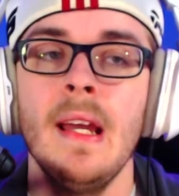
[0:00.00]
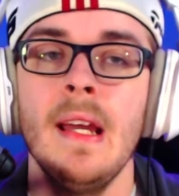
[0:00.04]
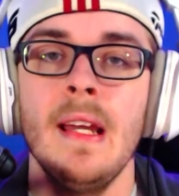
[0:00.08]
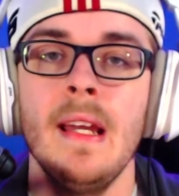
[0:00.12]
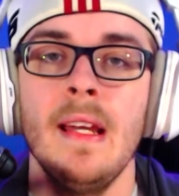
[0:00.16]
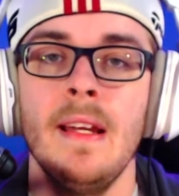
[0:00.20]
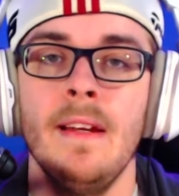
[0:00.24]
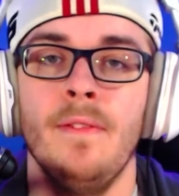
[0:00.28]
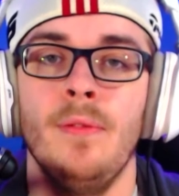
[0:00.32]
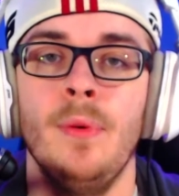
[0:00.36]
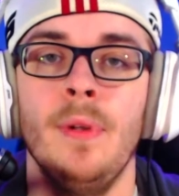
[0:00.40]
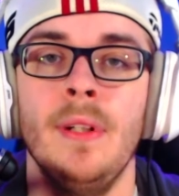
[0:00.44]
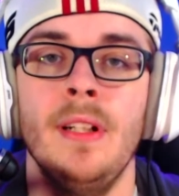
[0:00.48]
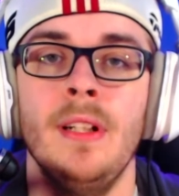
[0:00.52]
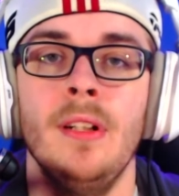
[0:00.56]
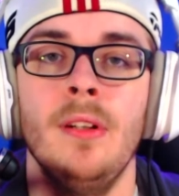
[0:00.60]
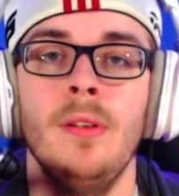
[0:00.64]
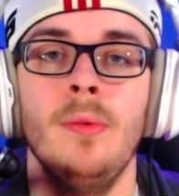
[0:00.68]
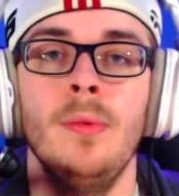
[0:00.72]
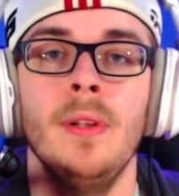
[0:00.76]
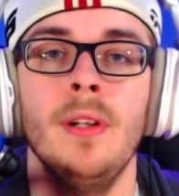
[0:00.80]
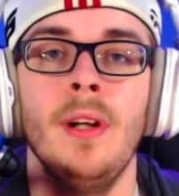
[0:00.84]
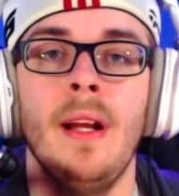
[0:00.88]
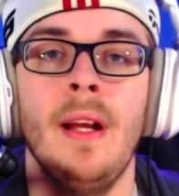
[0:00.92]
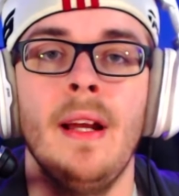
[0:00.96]
If we know
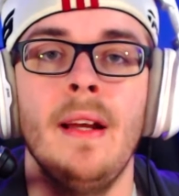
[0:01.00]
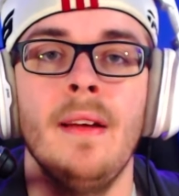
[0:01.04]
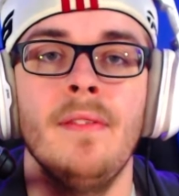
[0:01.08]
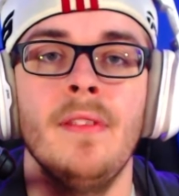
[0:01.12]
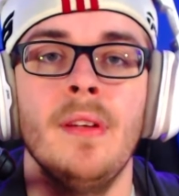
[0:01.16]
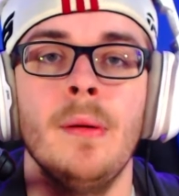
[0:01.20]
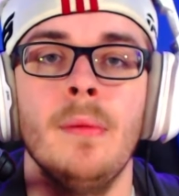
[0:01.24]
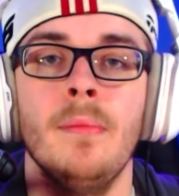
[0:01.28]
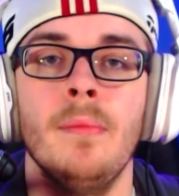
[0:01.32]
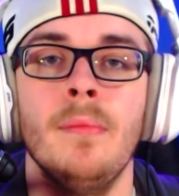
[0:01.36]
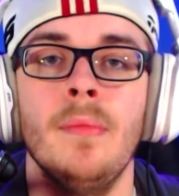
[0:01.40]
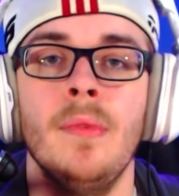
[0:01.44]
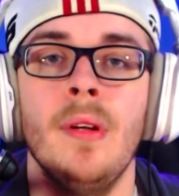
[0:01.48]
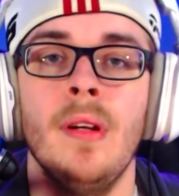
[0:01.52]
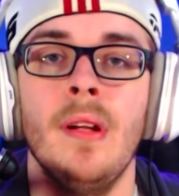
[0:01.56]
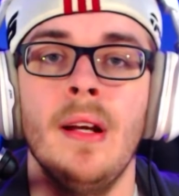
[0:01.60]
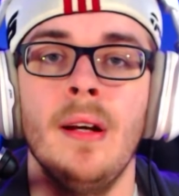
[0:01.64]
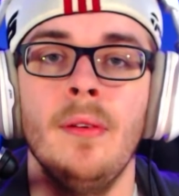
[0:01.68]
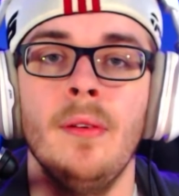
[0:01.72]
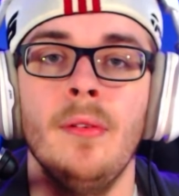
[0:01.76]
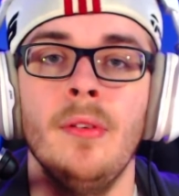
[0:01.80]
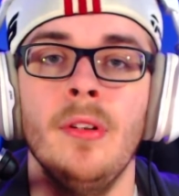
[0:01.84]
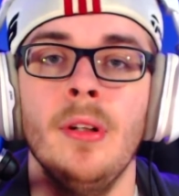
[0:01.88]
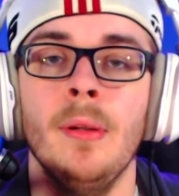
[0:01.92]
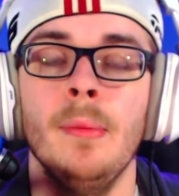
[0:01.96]
we have them
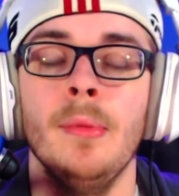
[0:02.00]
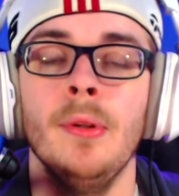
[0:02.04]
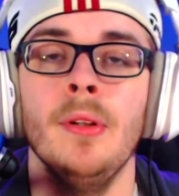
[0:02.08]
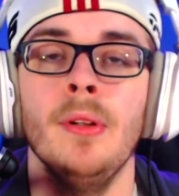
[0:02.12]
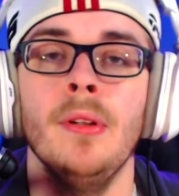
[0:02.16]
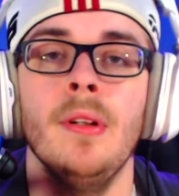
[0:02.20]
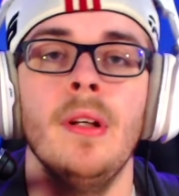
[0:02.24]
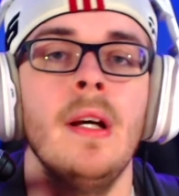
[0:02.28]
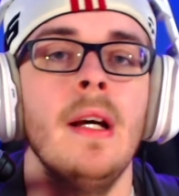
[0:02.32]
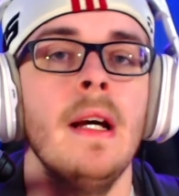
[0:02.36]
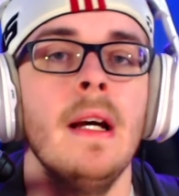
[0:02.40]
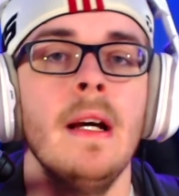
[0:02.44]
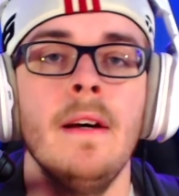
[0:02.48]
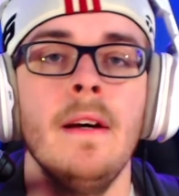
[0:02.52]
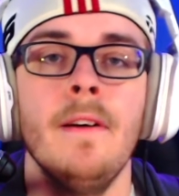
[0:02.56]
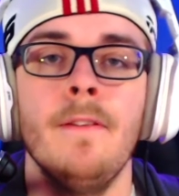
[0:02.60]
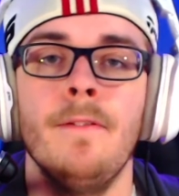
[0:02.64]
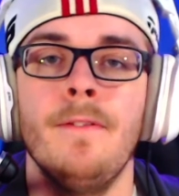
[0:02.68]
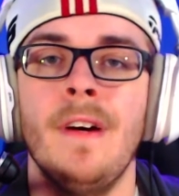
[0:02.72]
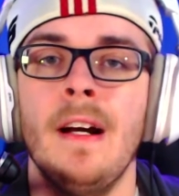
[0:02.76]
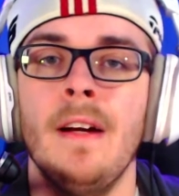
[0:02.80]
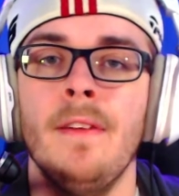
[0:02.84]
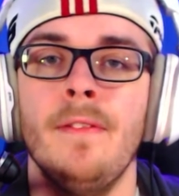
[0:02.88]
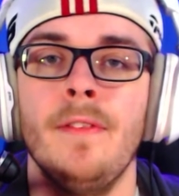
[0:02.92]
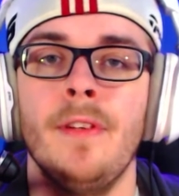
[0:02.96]
outnumbered
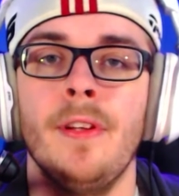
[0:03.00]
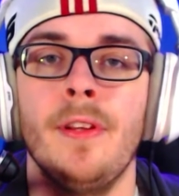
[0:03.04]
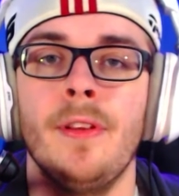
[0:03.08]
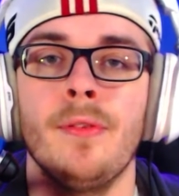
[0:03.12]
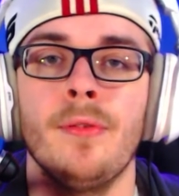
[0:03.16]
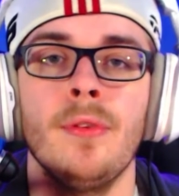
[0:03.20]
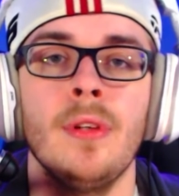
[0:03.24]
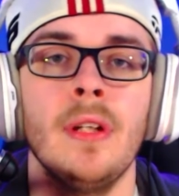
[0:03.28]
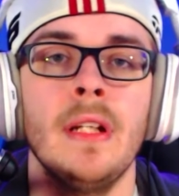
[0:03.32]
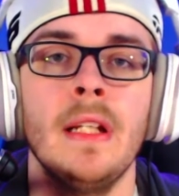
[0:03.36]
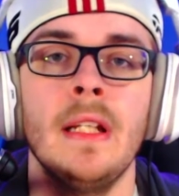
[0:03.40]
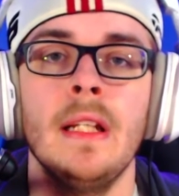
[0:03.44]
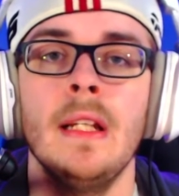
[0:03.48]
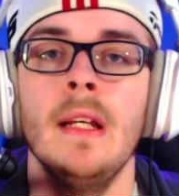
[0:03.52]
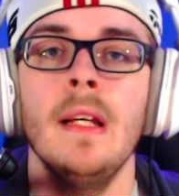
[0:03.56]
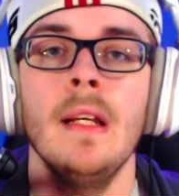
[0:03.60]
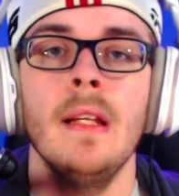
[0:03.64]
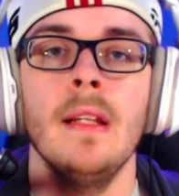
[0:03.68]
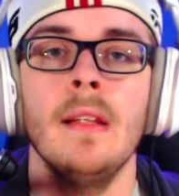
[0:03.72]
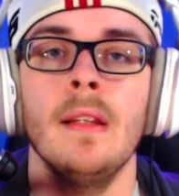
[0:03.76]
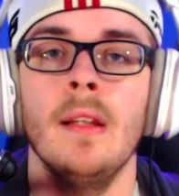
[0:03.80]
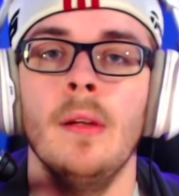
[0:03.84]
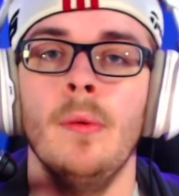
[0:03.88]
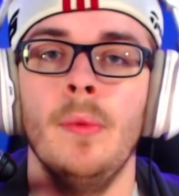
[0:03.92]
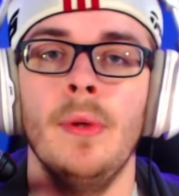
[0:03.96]
5-3,
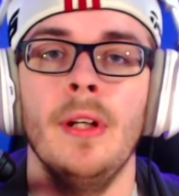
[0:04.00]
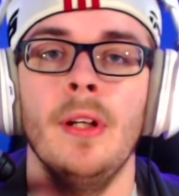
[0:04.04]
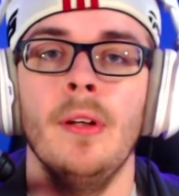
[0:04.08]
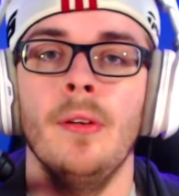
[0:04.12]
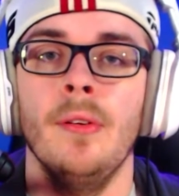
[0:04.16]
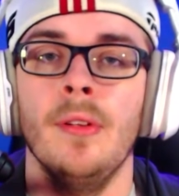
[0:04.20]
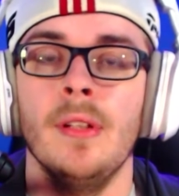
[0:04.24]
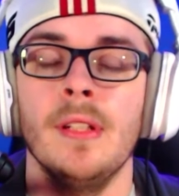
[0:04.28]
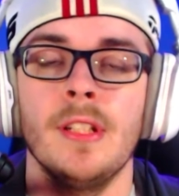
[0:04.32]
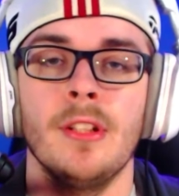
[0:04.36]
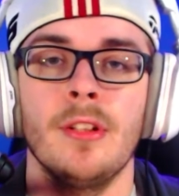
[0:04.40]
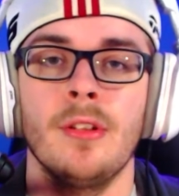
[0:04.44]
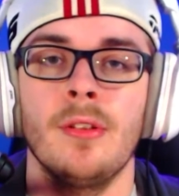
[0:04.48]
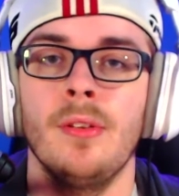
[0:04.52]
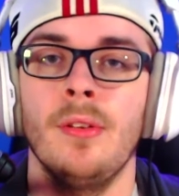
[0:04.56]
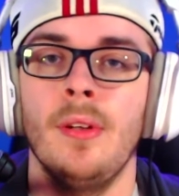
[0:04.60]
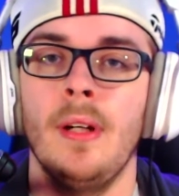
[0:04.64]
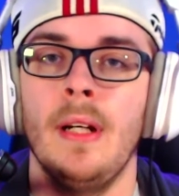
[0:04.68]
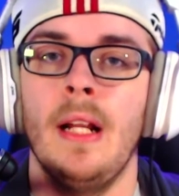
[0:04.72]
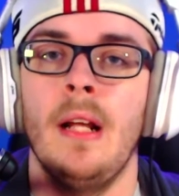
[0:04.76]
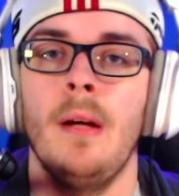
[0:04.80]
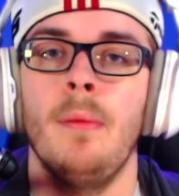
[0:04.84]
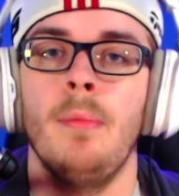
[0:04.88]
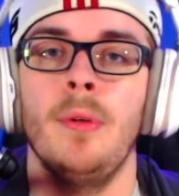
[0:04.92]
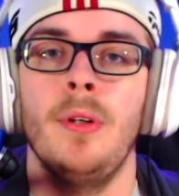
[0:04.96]
then we know this is a
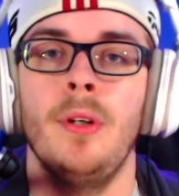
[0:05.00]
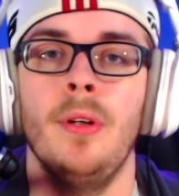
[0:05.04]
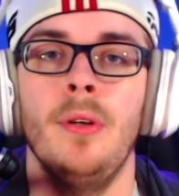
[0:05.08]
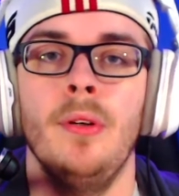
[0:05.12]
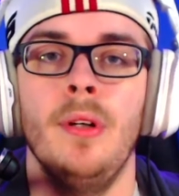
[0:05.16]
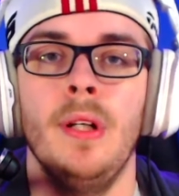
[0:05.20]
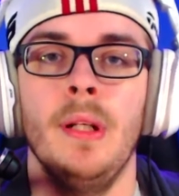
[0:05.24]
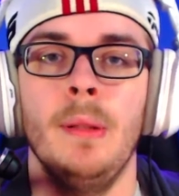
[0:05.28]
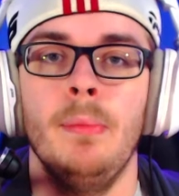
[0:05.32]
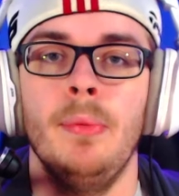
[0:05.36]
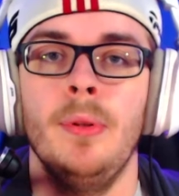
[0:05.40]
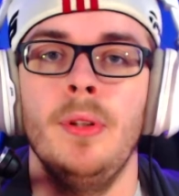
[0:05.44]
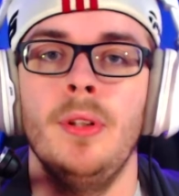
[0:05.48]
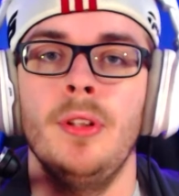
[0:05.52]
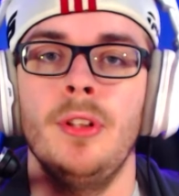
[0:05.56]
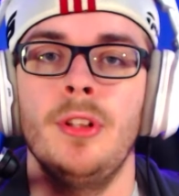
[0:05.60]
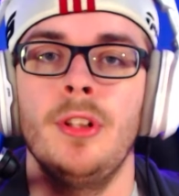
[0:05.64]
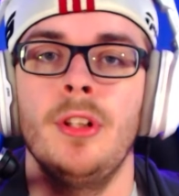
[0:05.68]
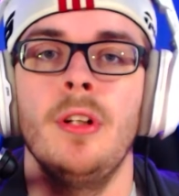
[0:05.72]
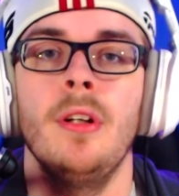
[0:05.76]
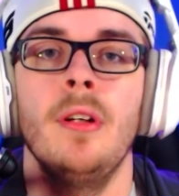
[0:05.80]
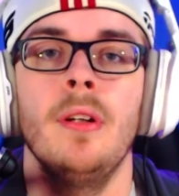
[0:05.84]
great opportunity to push,